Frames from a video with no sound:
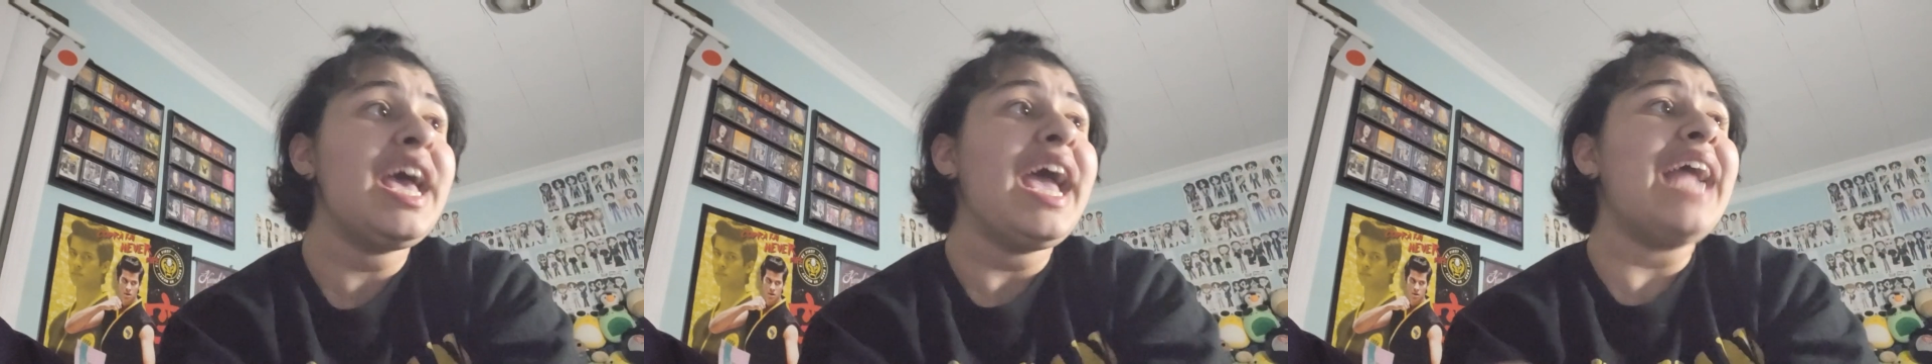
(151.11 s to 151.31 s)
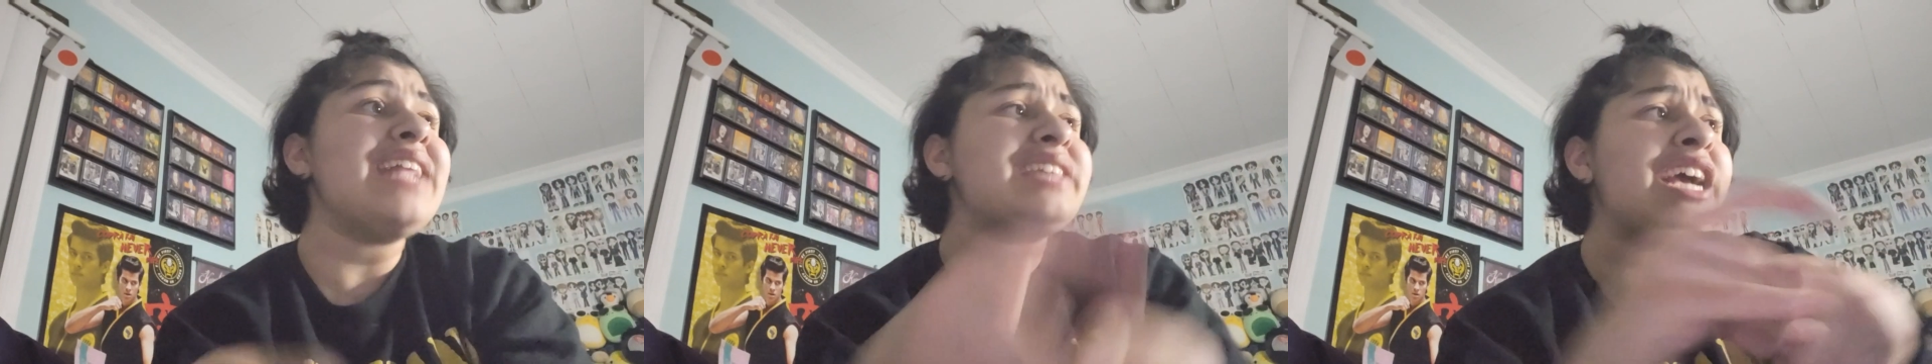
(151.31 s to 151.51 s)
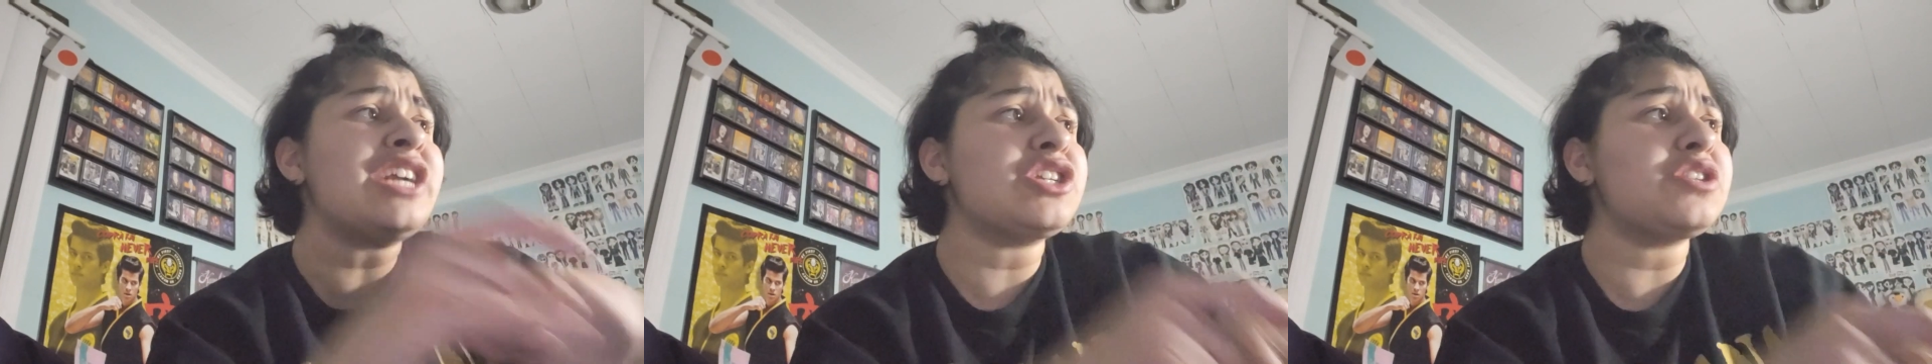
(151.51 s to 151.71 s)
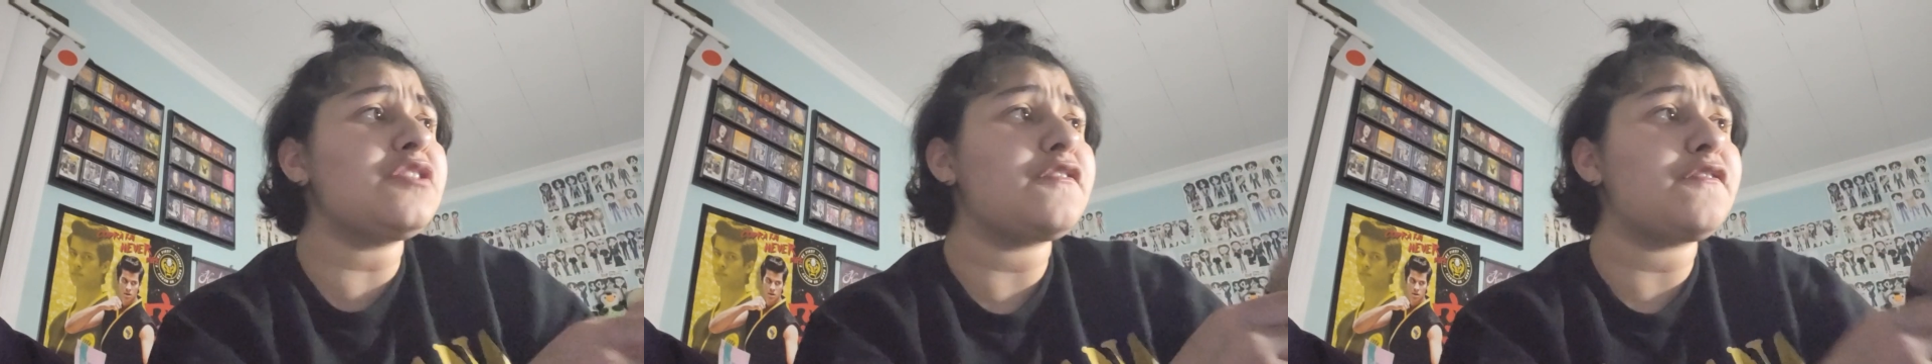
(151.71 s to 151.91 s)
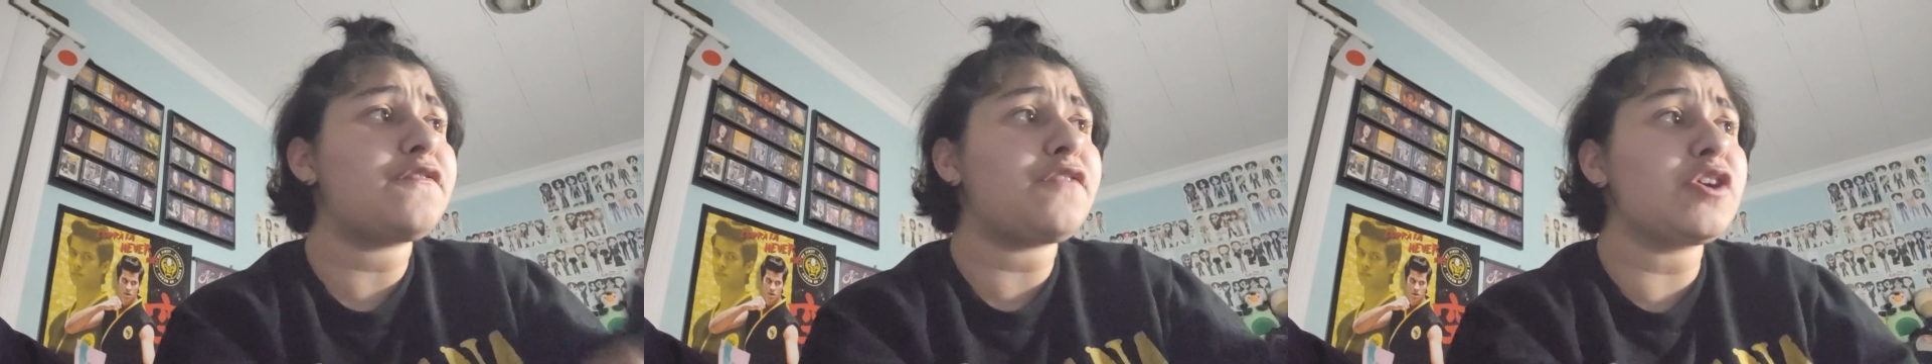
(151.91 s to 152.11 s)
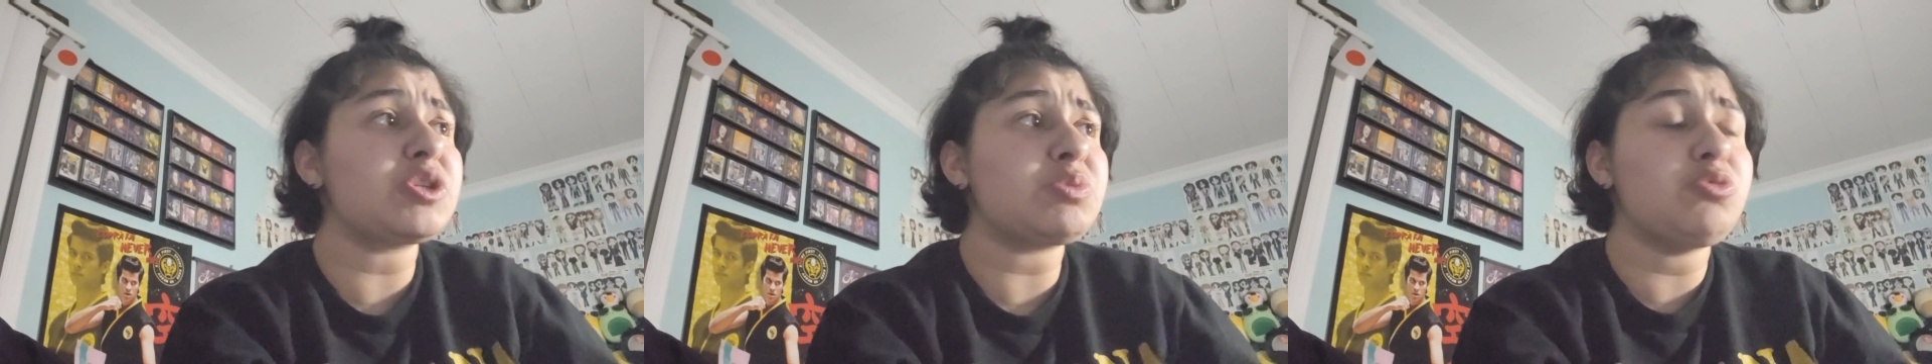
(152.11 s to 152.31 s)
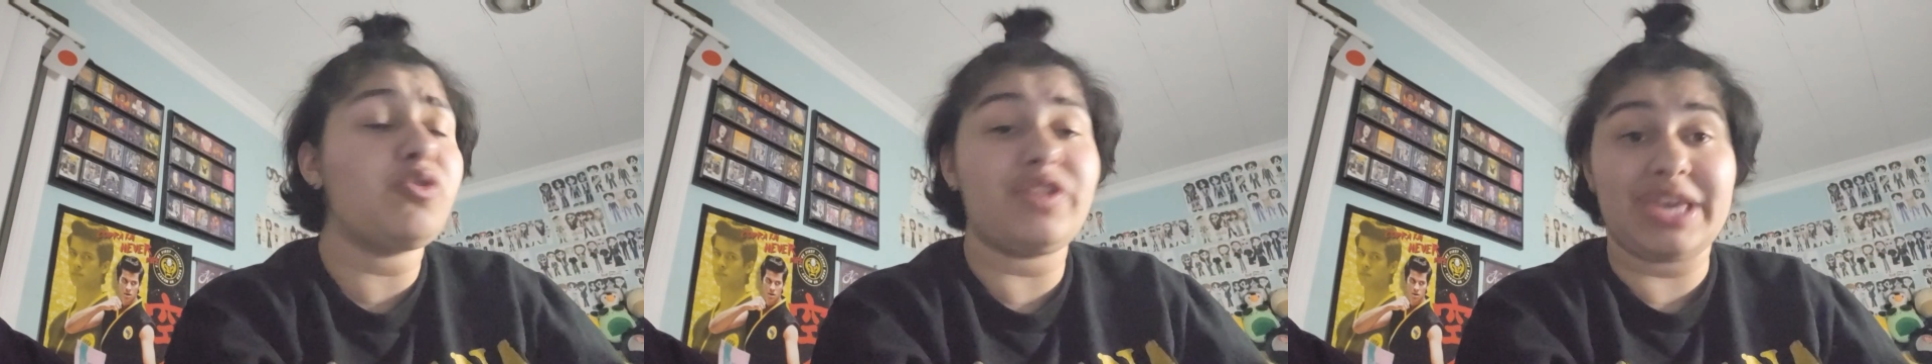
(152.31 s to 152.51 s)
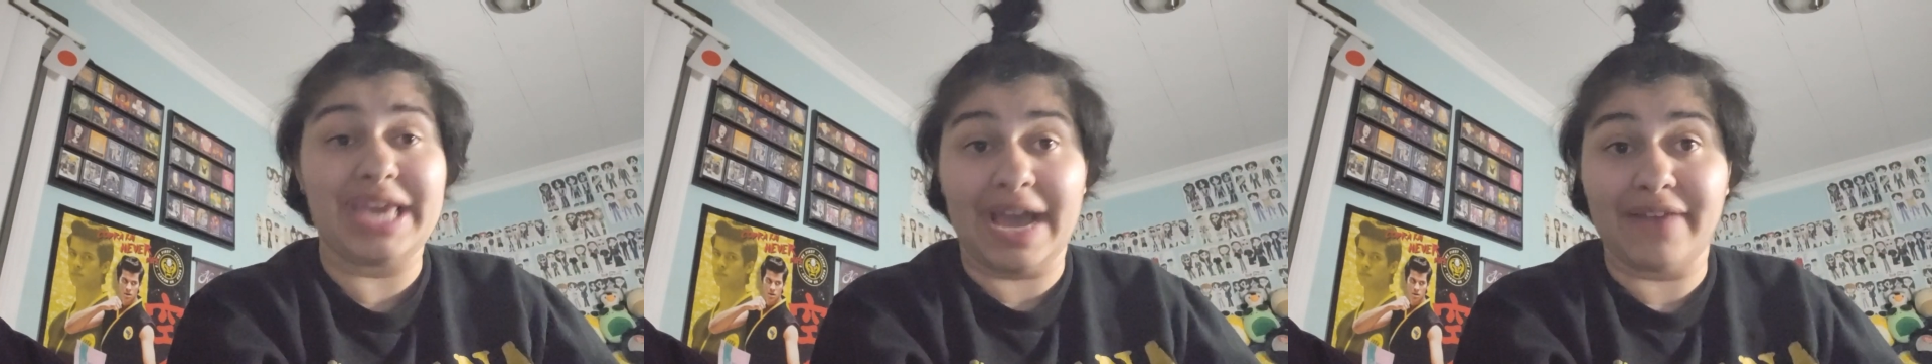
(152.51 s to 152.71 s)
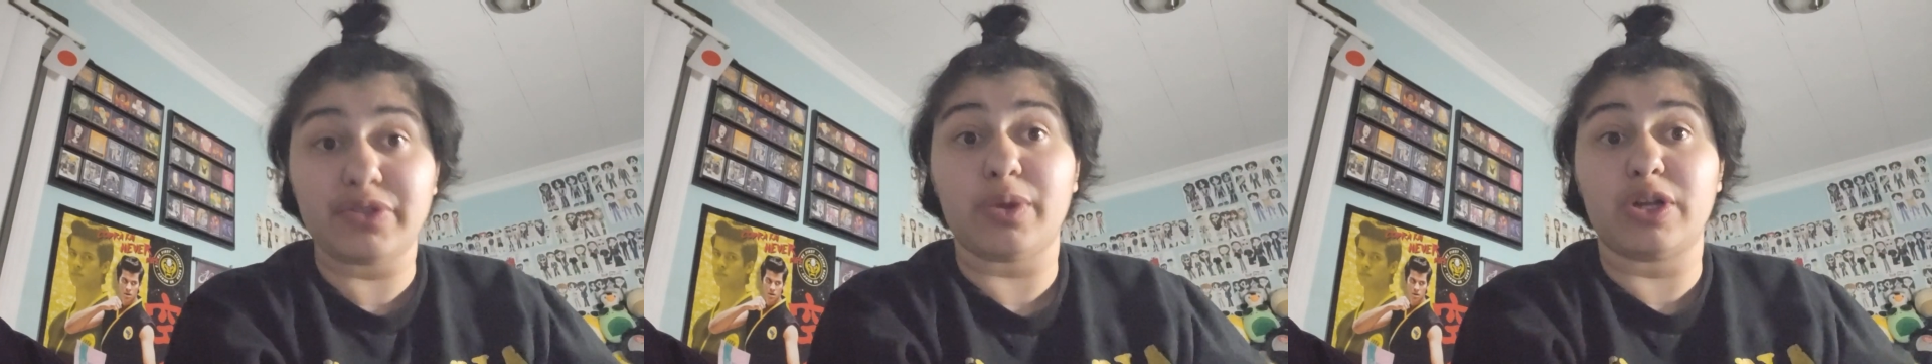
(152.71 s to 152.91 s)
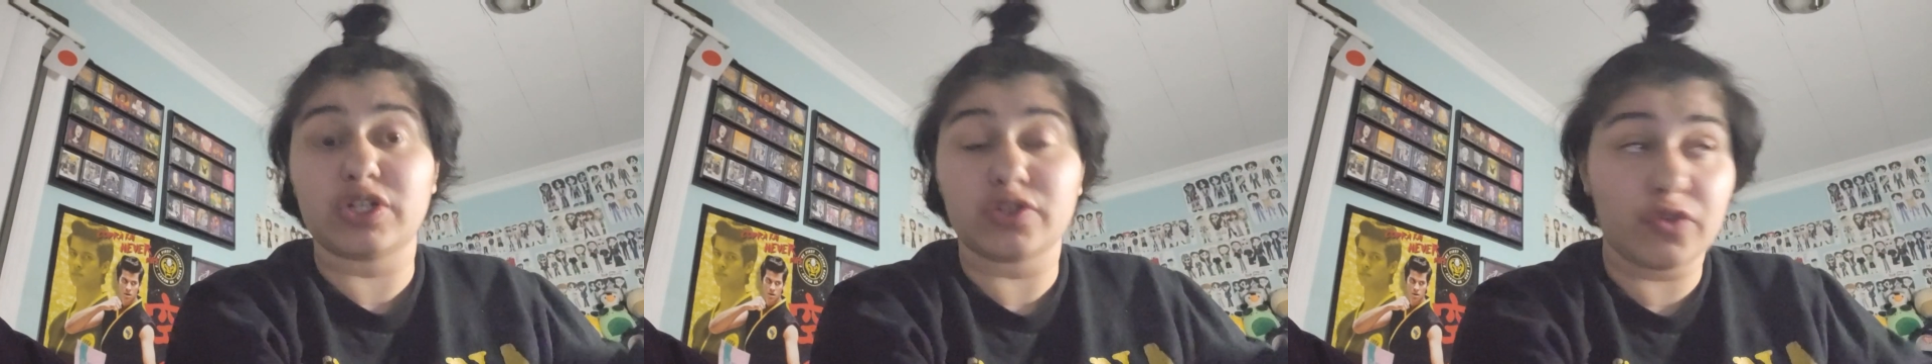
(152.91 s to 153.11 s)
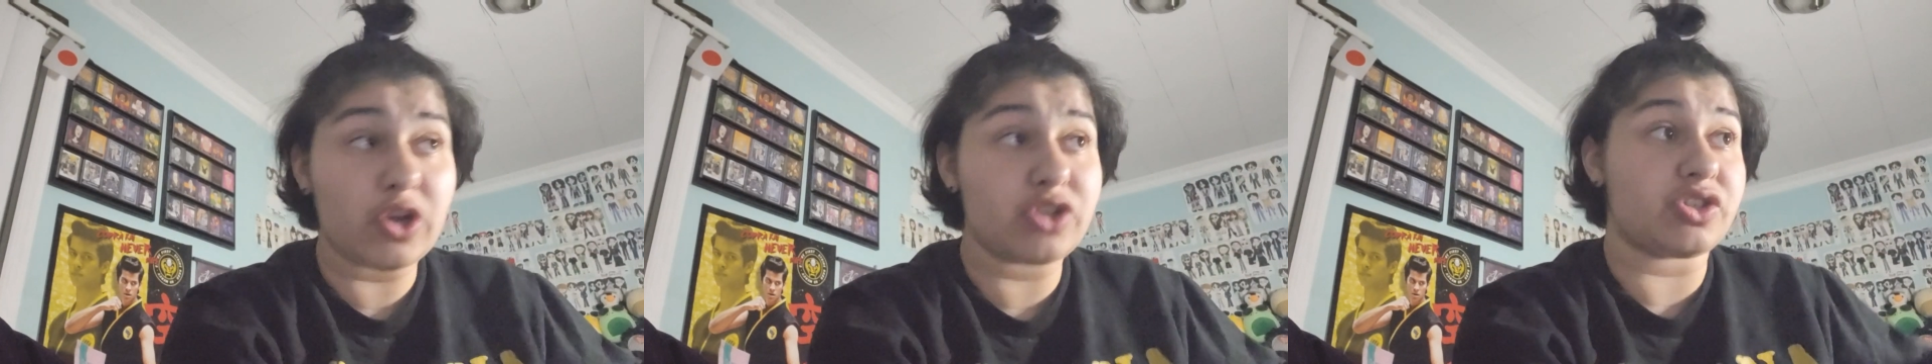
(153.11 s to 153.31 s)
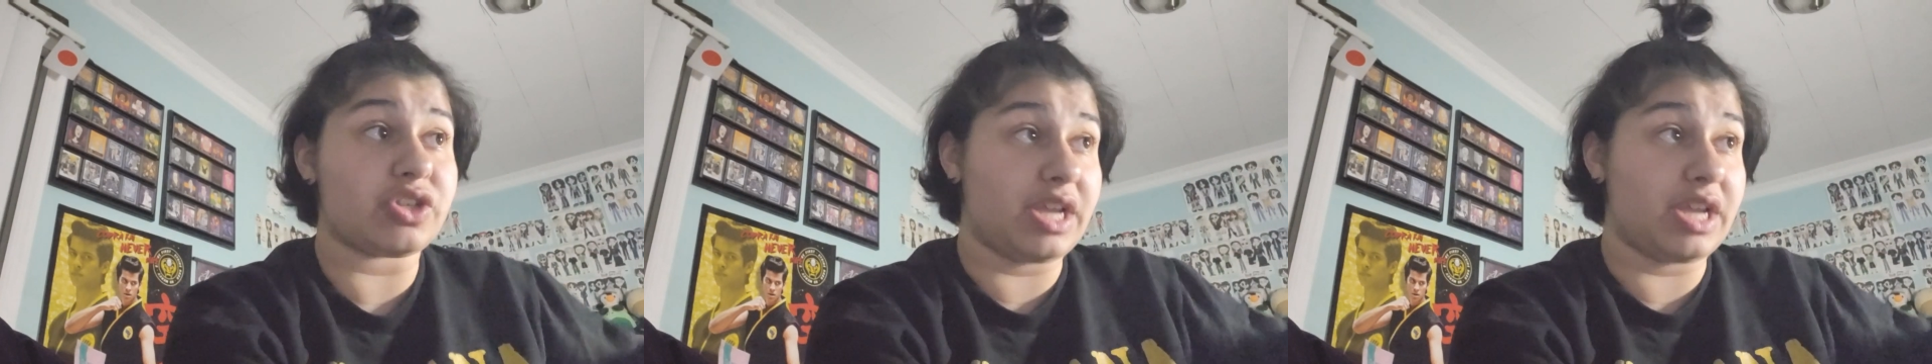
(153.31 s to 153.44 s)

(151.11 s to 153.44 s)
it's actually the first movie you have to watch first